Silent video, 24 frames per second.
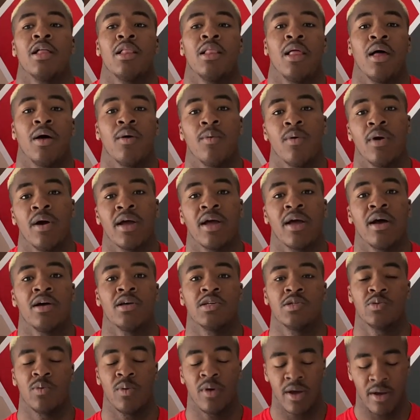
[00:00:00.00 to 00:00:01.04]
like
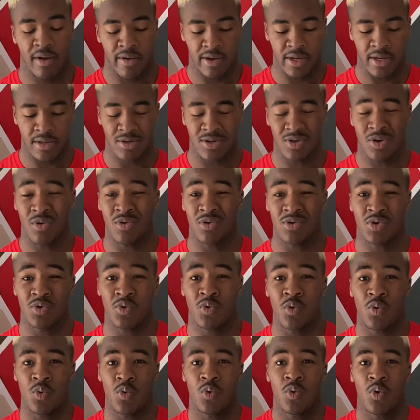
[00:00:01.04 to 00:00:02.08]
workouts where I don't
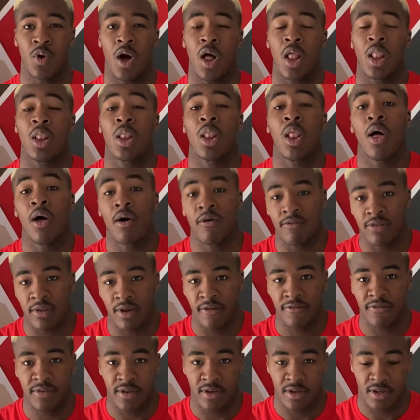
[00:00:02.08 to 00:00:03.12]
do a lot of
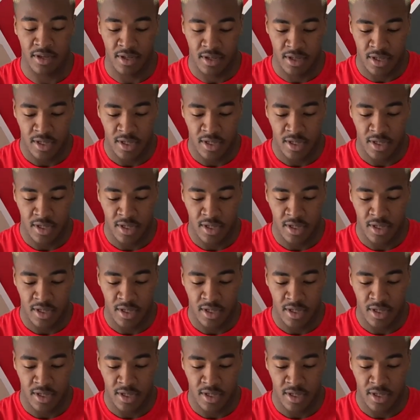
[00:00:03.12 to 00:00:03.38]
lifting